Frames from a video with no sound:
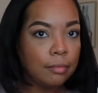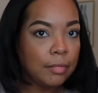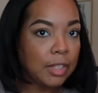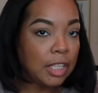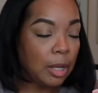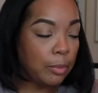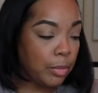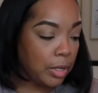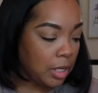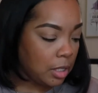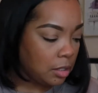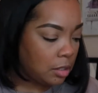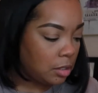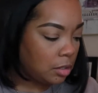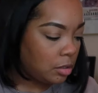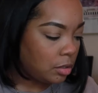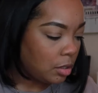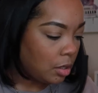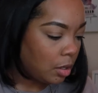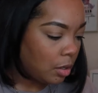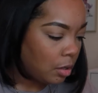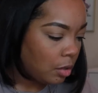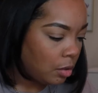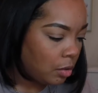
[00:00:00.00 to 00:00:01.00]
But it's
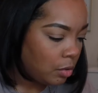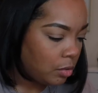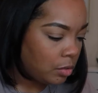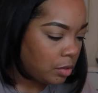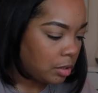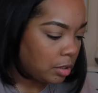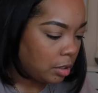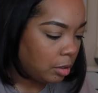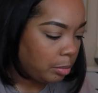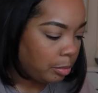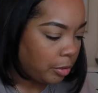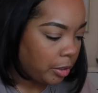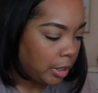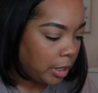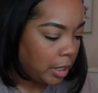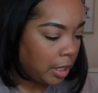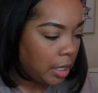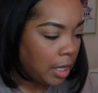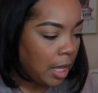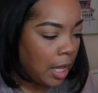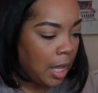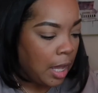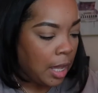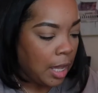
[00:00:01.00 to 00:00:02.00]
so pretty.
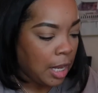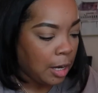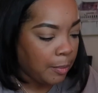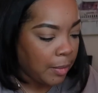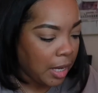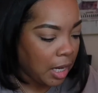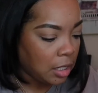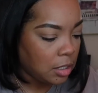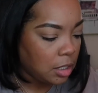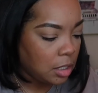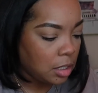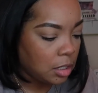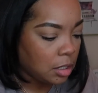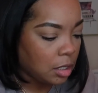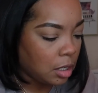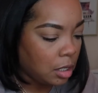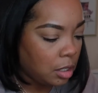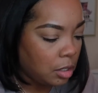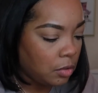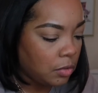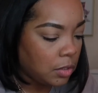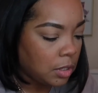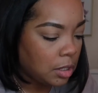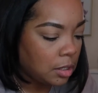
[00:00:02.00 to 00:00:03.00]
And I'm actually just gonna
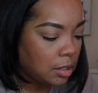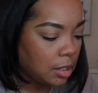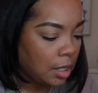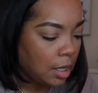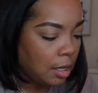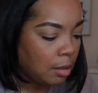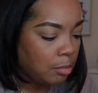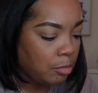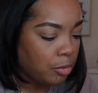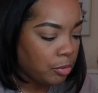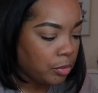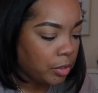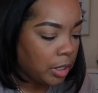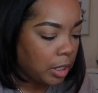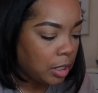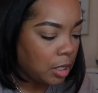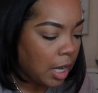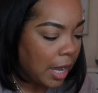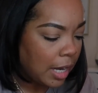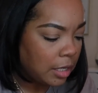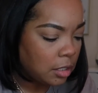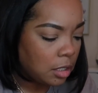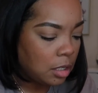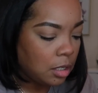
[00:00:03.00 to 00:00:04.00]
use the same brush.
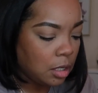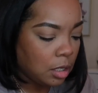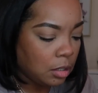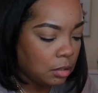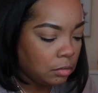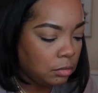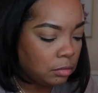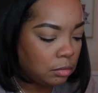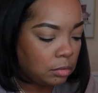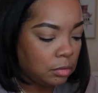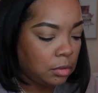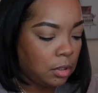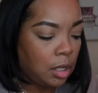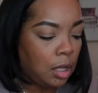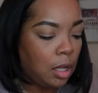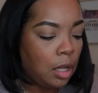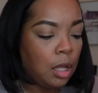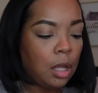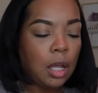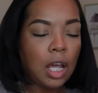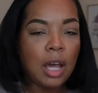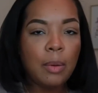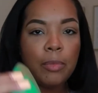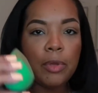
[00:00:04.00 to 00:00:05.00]
Actually, no,
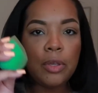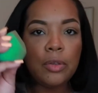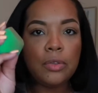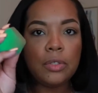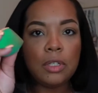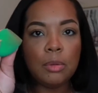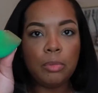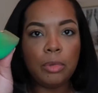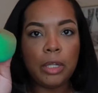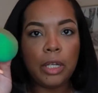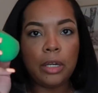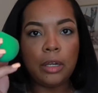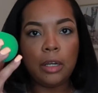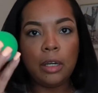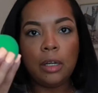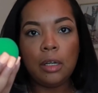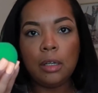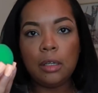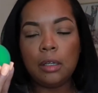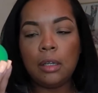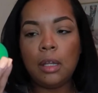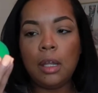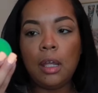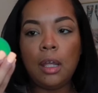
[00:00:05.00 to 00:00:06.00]
I'm gonna use the blender.
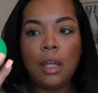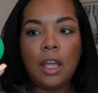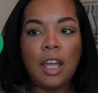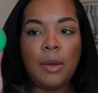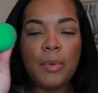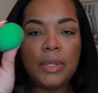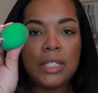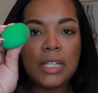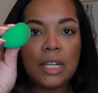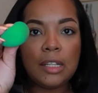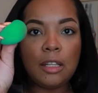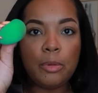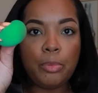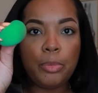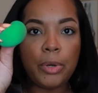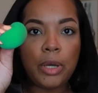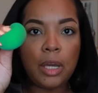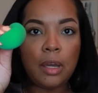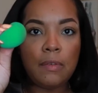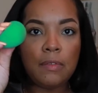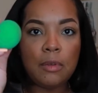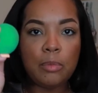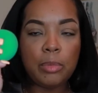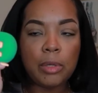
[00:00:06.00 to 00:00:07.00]
I'm gonna take the butt
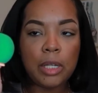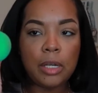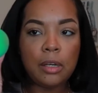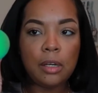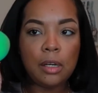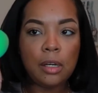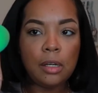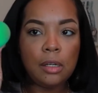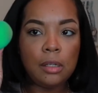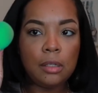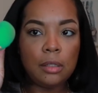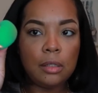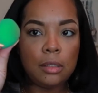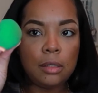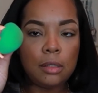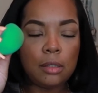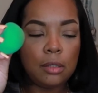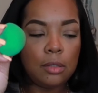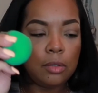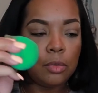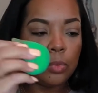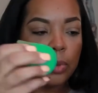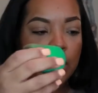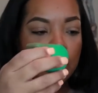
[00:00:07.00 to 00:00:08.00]
of the blender,
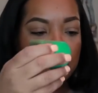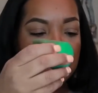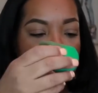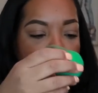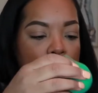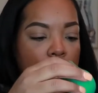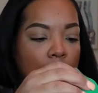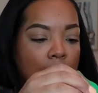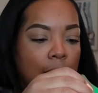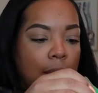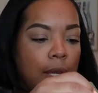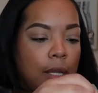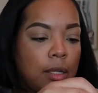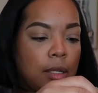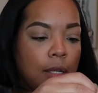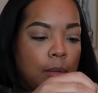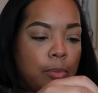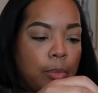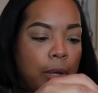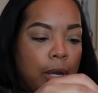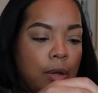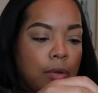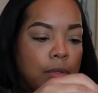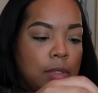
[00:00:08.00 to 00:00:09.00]
the rounded side, and then
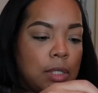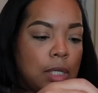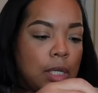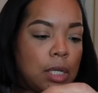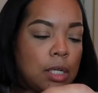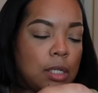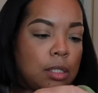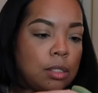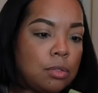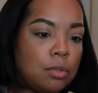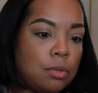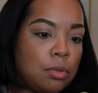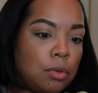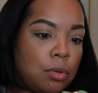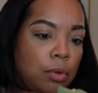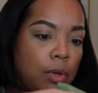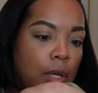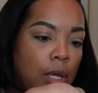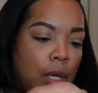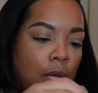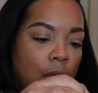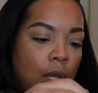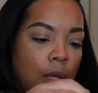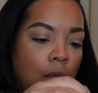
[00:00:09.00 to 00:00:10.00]
pounce it into
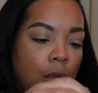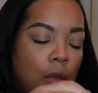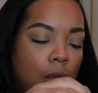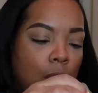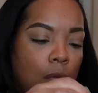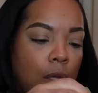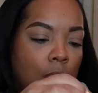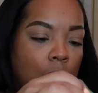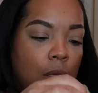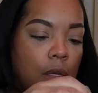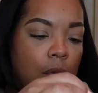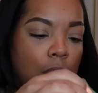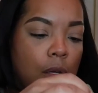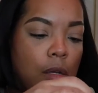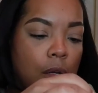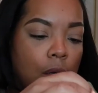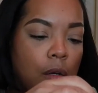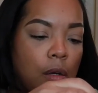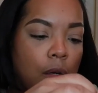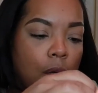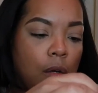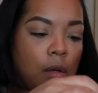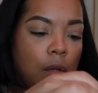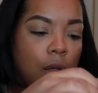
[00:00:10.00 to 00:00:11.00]
in
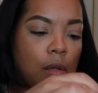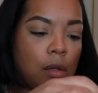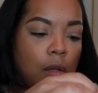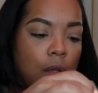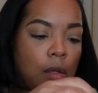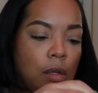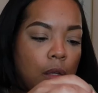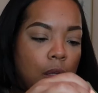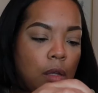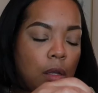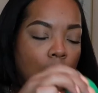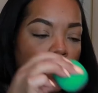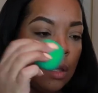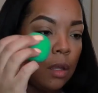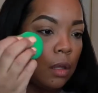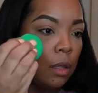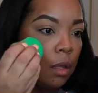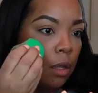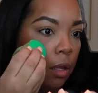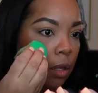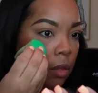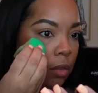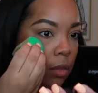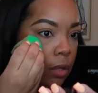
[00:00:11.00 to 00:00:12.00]
here,
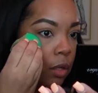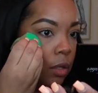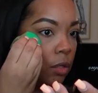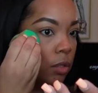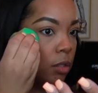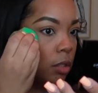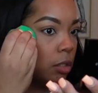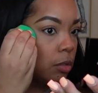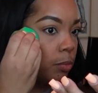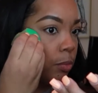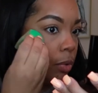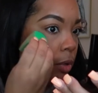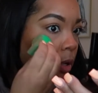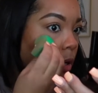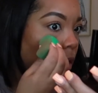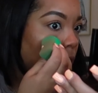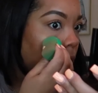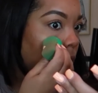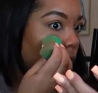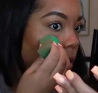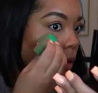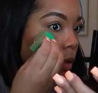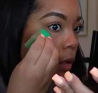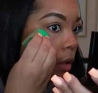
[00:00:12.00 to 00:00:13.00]
and then just put it
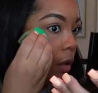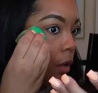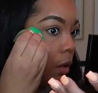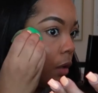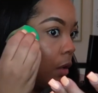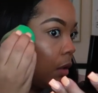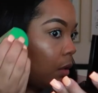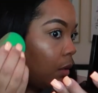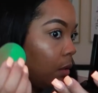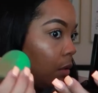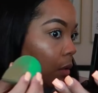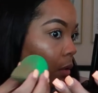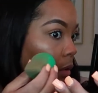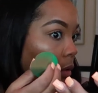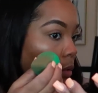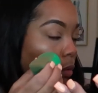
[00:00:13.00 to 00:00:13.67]
along.